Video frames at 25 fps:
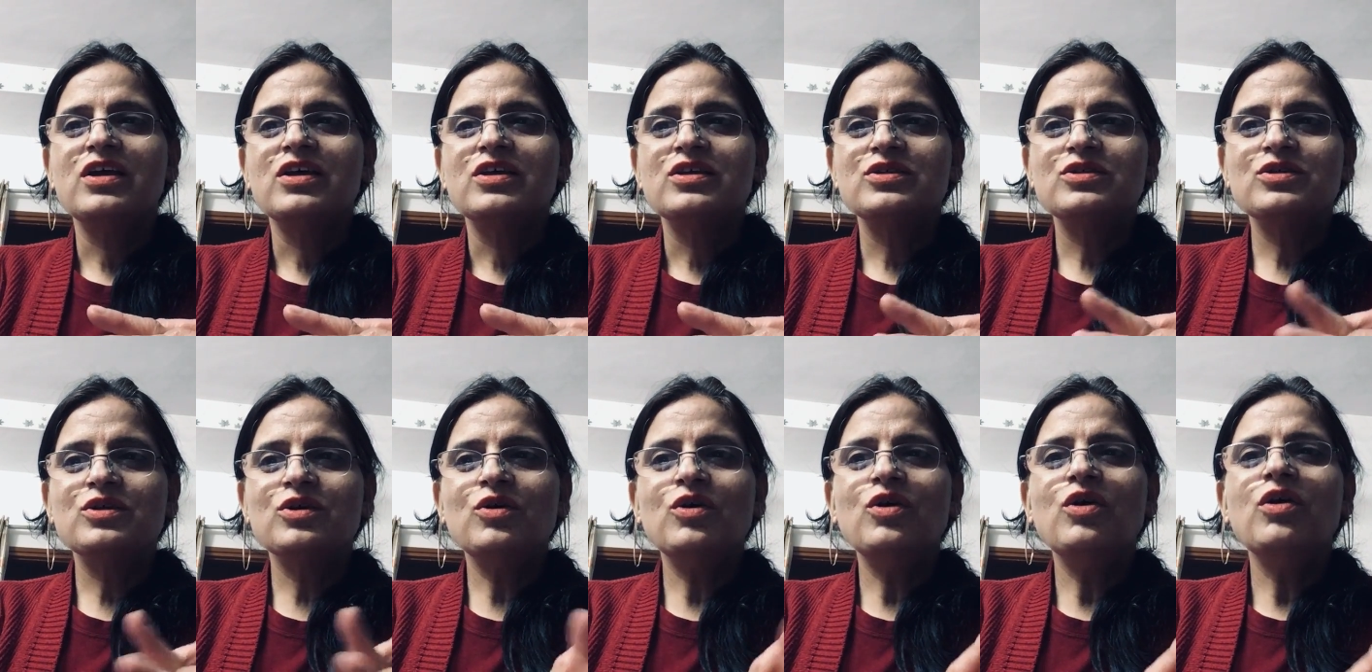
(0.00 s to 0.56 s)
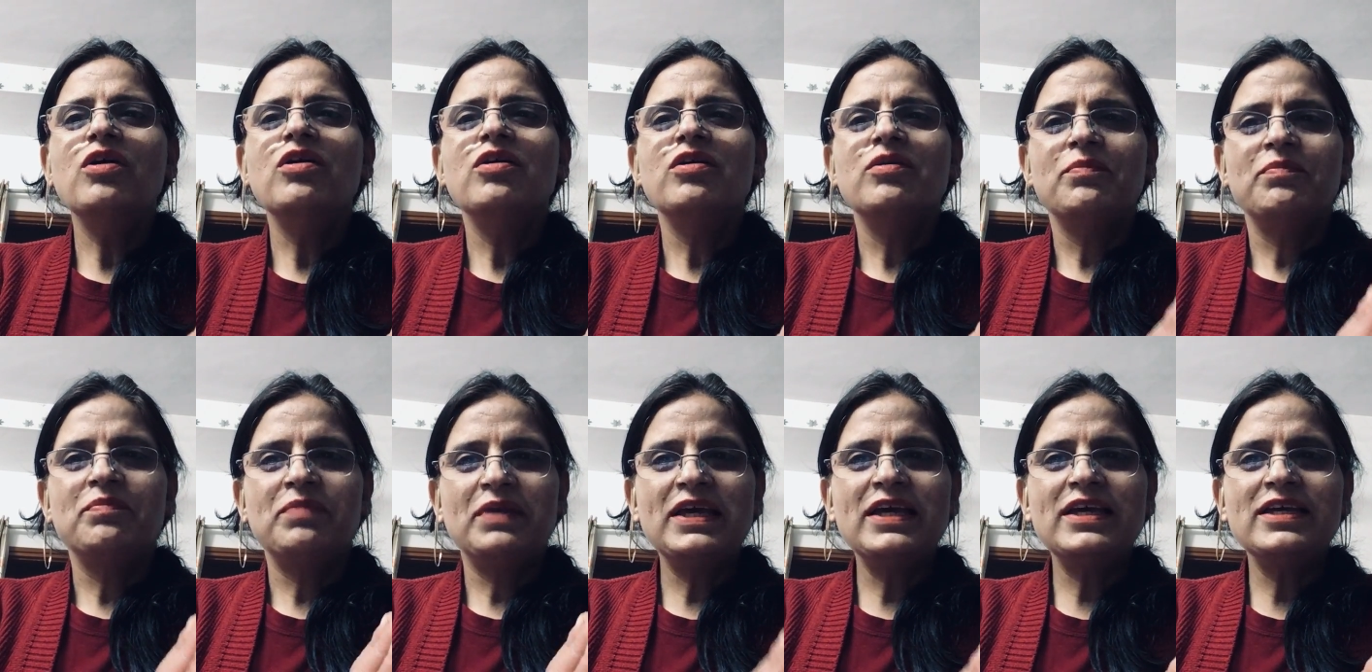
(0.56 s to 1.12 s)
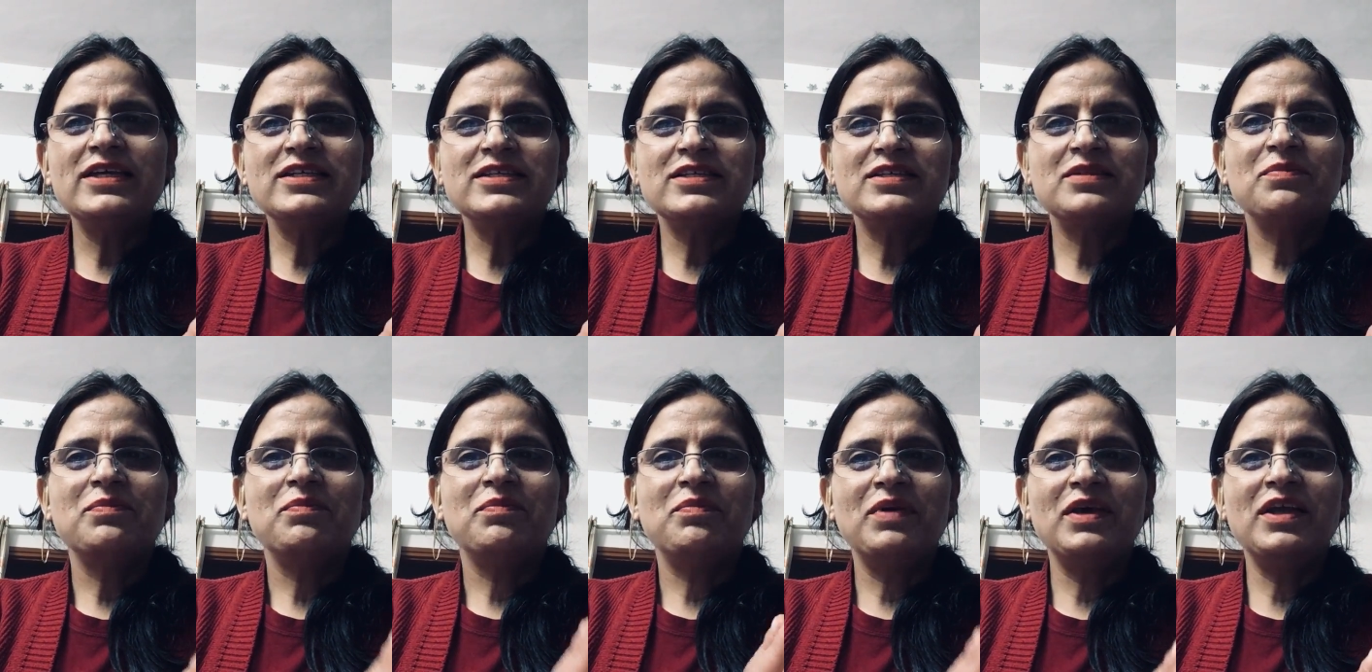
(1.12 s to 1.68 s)
So please
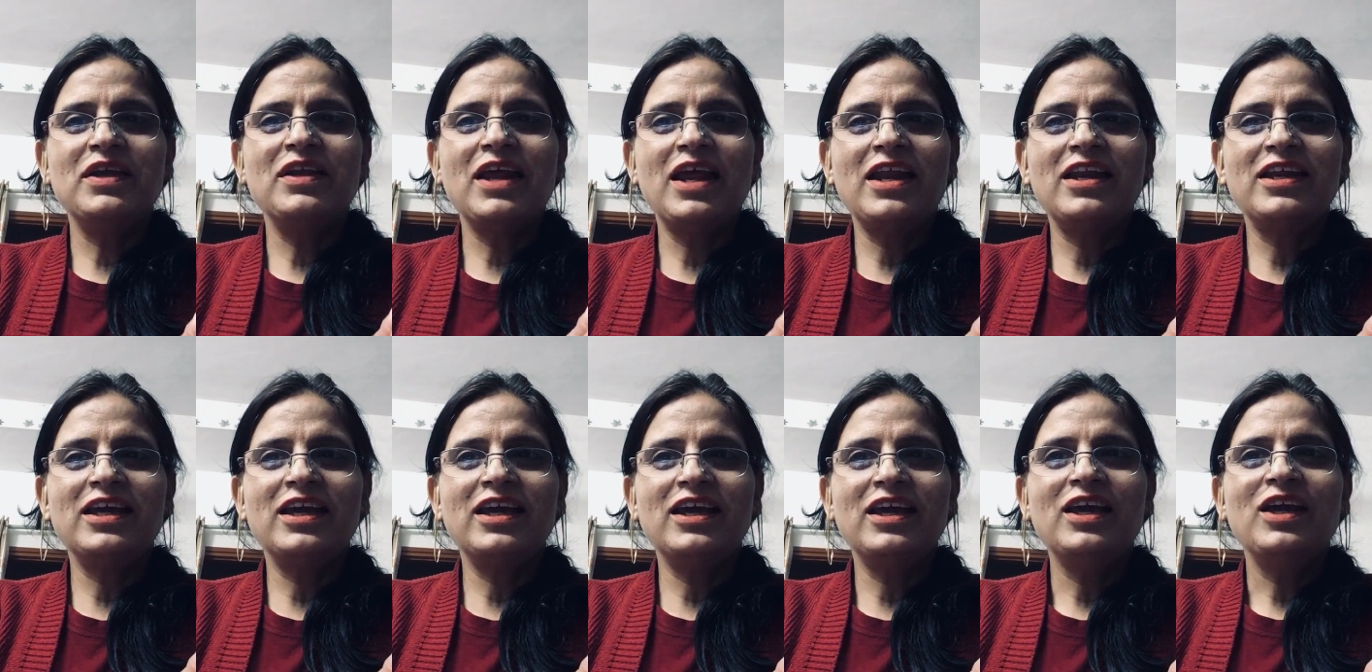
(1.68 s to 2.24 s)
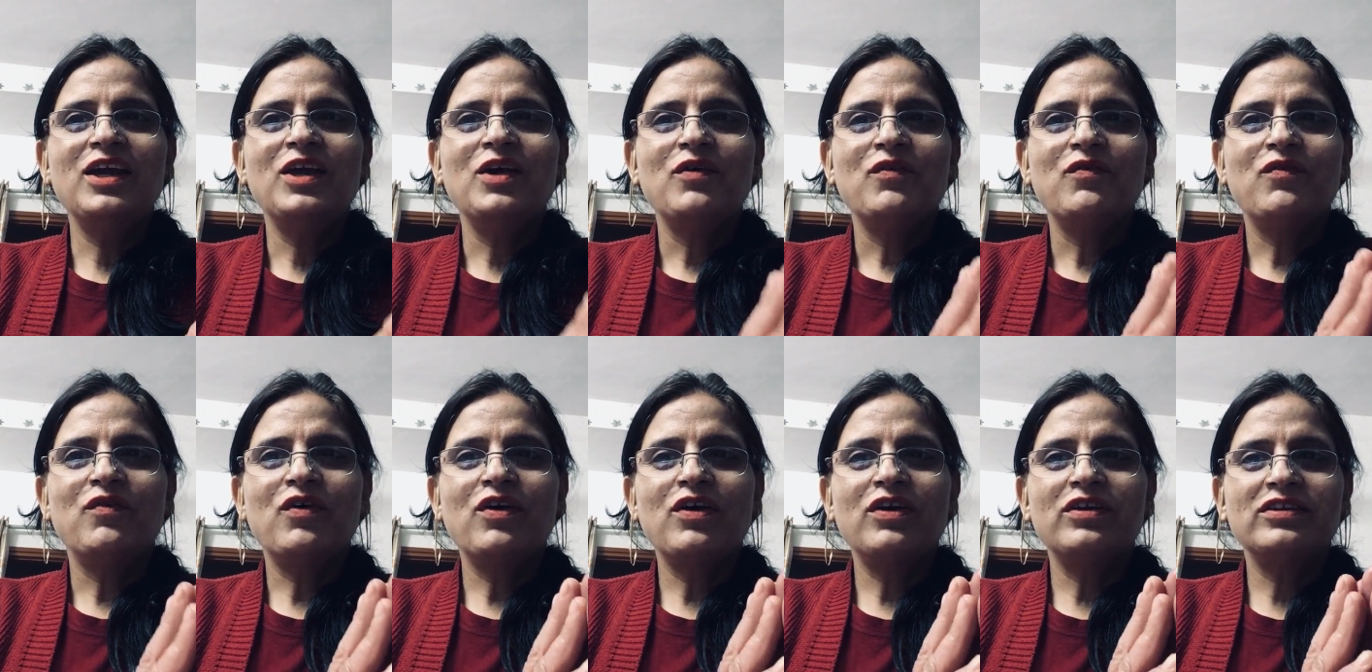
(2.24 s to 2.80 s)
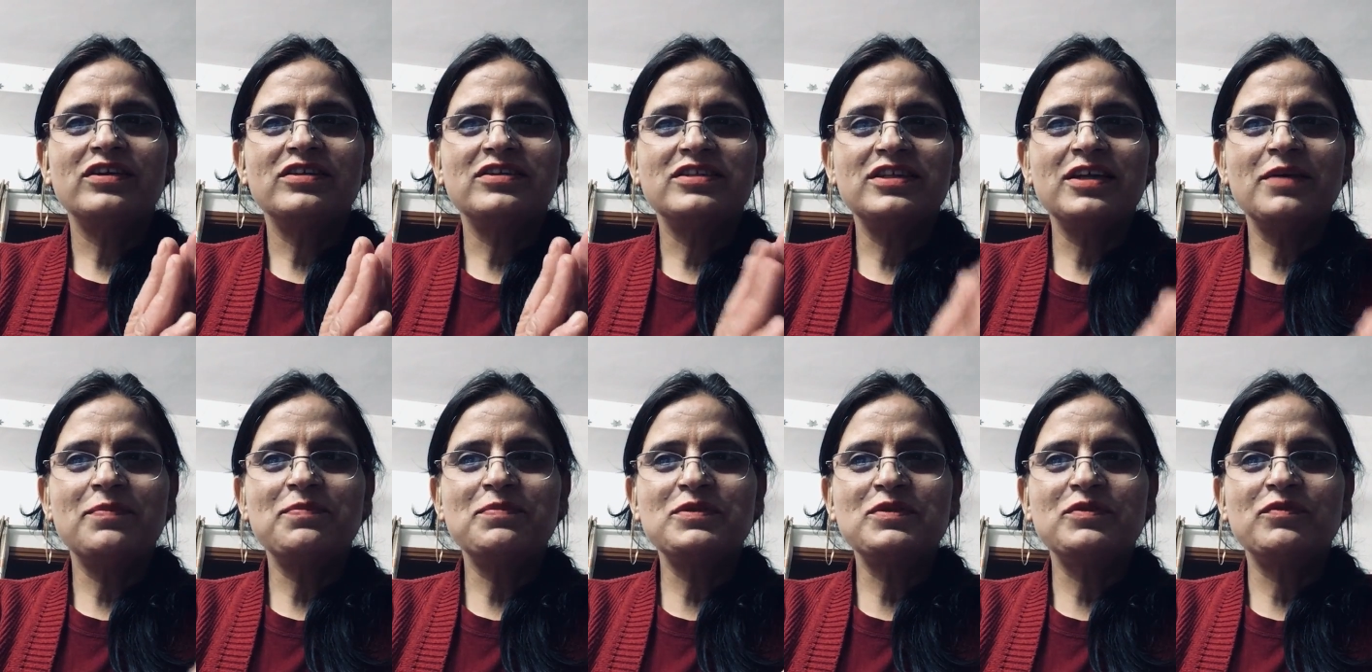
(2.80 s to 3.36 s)
be ready for the
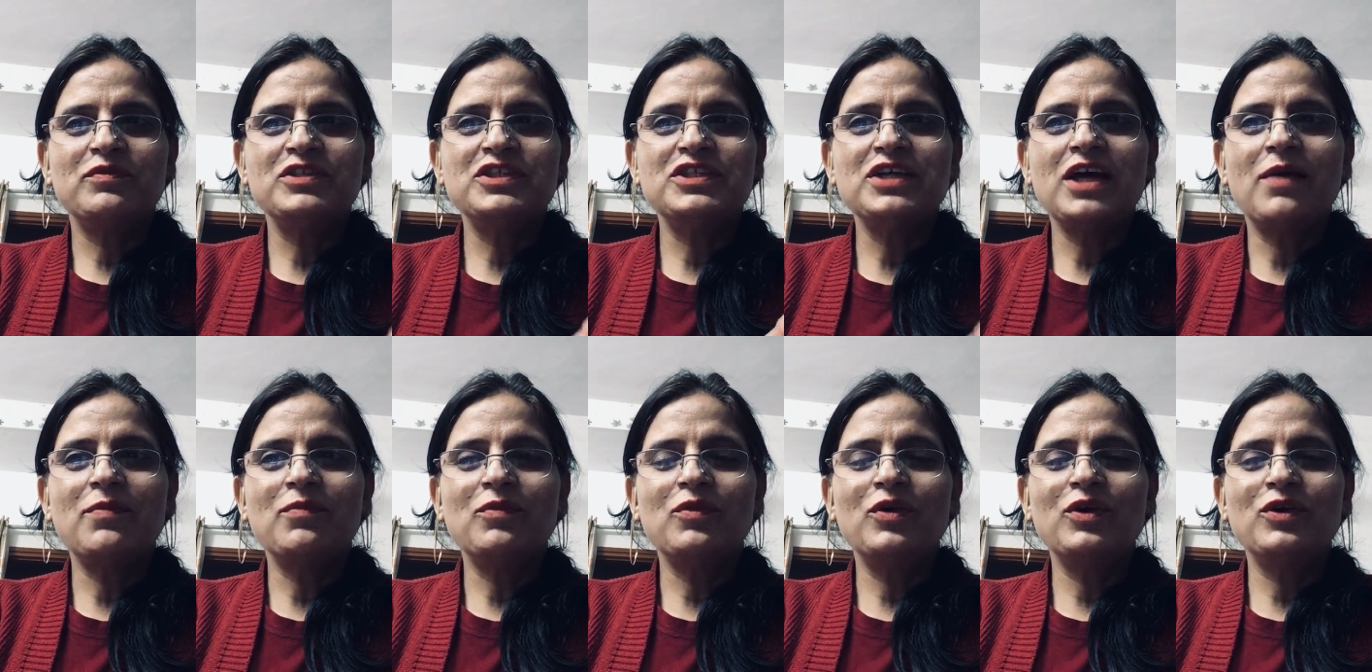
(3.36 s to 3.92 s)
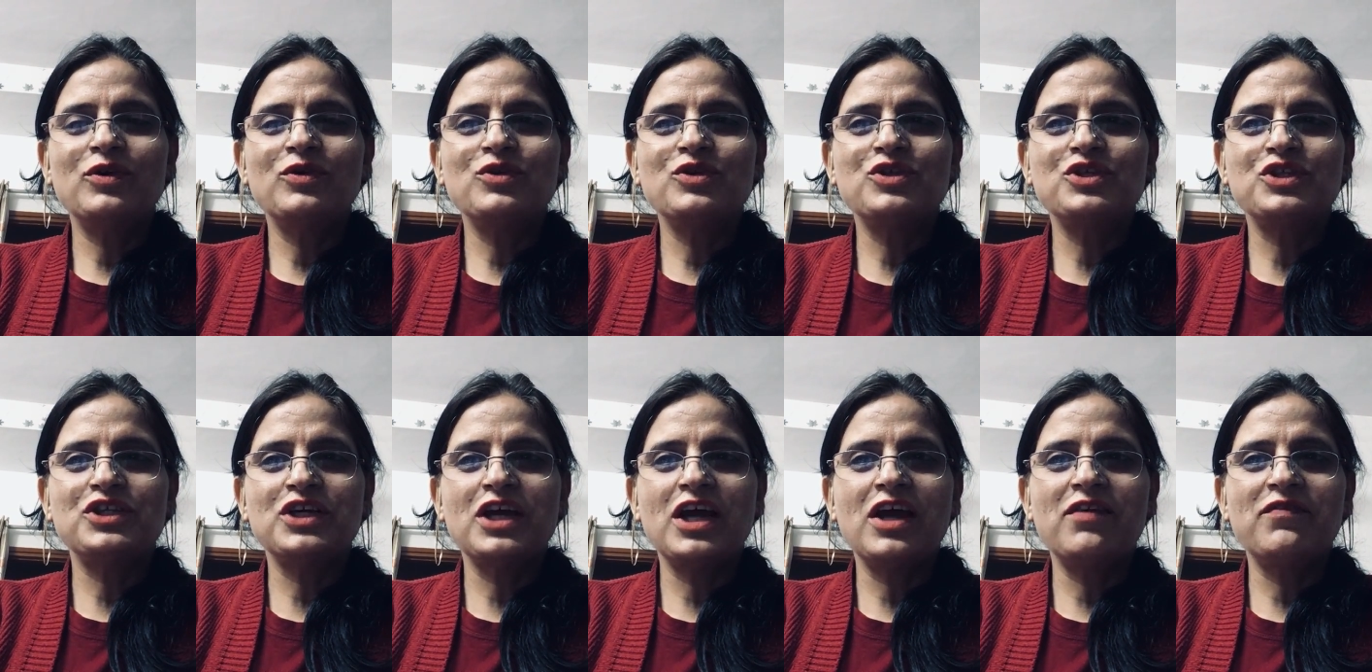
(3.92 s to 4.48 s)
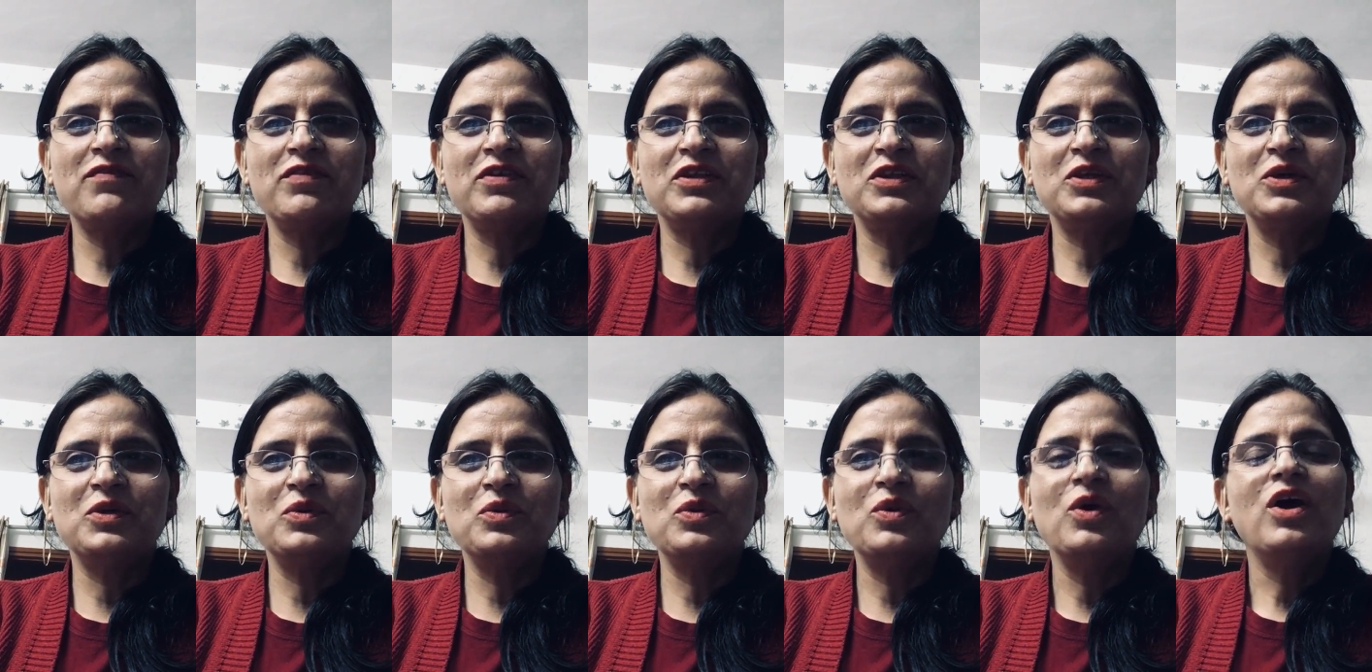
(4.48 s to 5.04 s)
tips which I'm going to share with
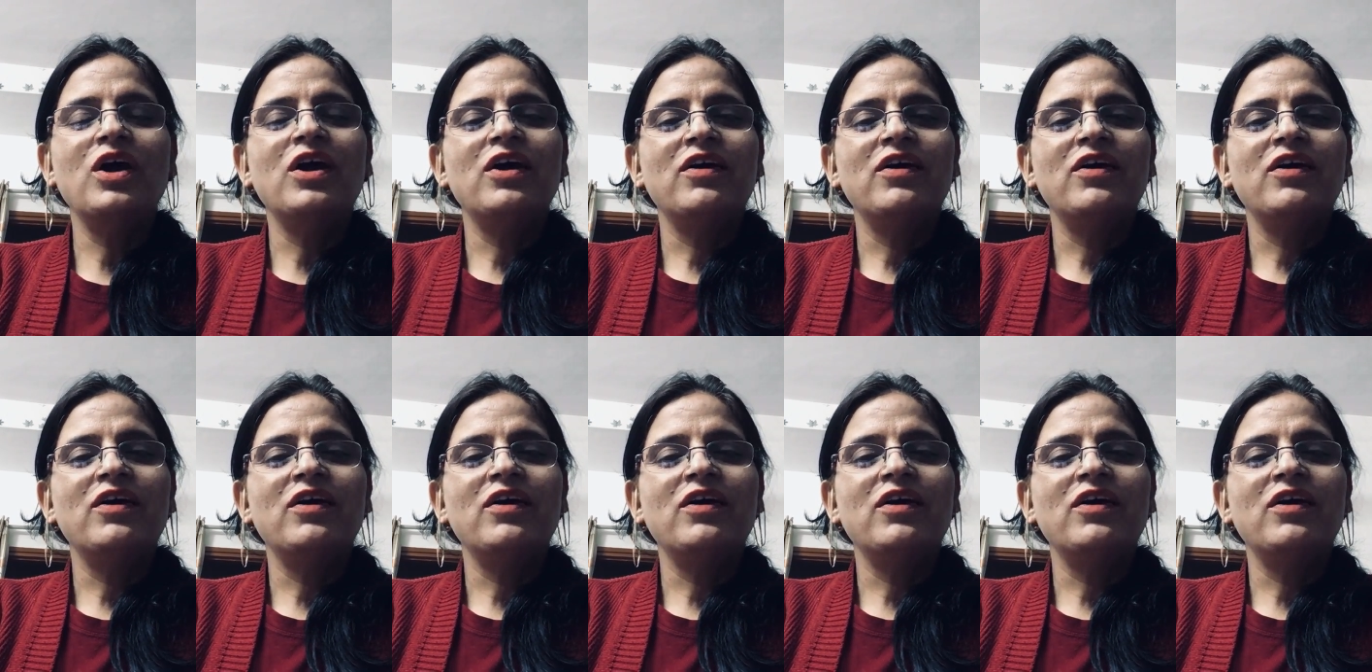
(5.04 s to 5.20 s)
you.